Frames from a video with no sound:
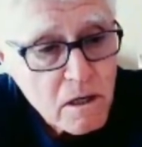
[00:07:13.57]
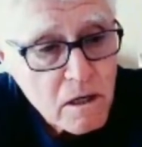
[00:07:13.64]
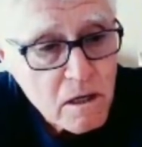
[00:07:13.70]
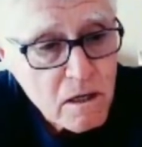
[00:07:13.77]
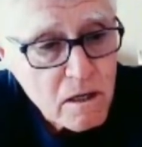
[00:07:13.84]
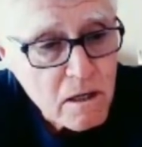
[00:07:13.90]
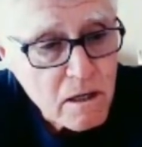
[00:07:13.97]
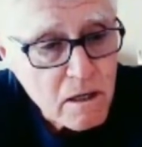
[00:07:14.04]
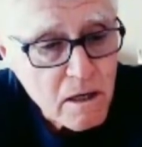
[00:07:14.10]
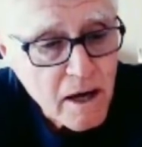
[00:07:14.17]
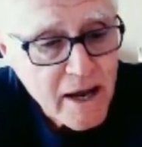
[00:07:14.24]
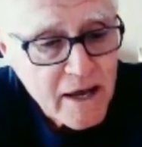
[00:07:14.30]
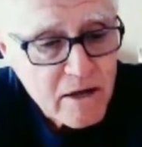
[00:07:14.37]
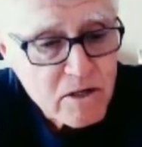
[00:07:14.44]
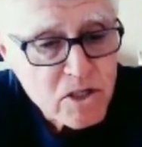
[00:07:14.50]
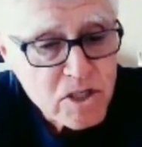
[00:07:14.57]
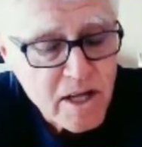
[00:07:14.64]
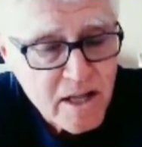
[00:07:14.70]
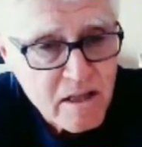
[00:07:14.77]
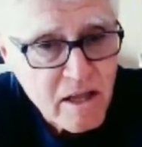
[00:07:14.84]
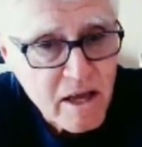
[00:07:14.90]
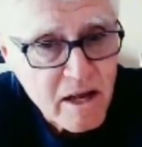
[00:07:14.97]
How to set
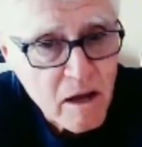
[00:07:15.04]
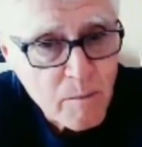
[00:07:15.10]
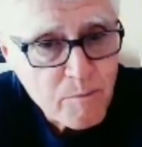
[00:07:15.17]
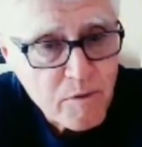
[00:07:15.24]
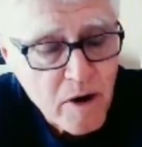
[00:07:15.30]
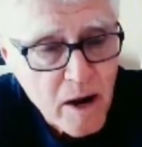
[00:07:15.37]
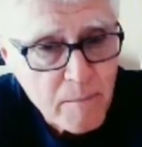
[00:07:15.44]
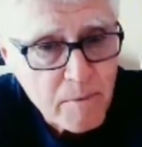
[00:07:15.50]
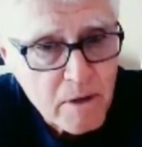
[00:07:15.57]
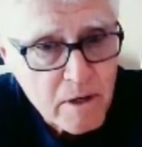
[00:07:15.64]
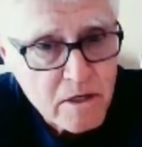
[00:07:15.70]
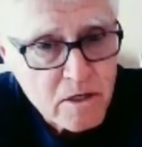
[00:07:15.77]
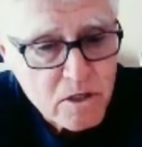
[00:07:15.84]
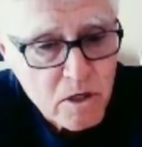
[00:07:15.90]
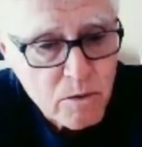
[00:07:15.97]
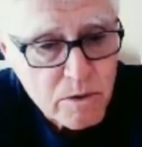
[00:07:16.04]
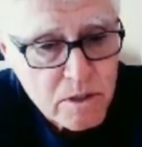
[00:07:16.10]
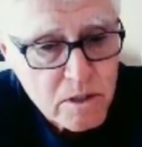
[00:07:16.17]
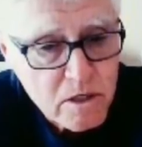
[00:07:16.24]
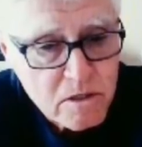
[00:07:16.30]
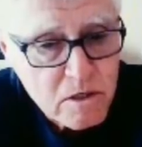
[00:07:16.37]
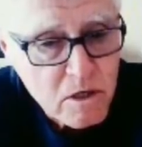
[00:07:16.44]
that up properly so it
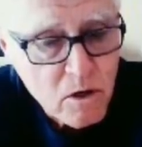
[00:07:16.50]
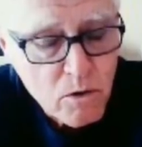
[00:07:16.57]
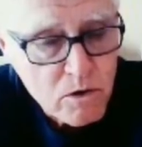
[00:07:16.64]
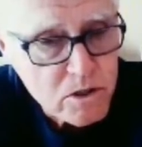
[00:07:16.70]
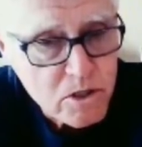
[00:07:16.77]
doesn't cost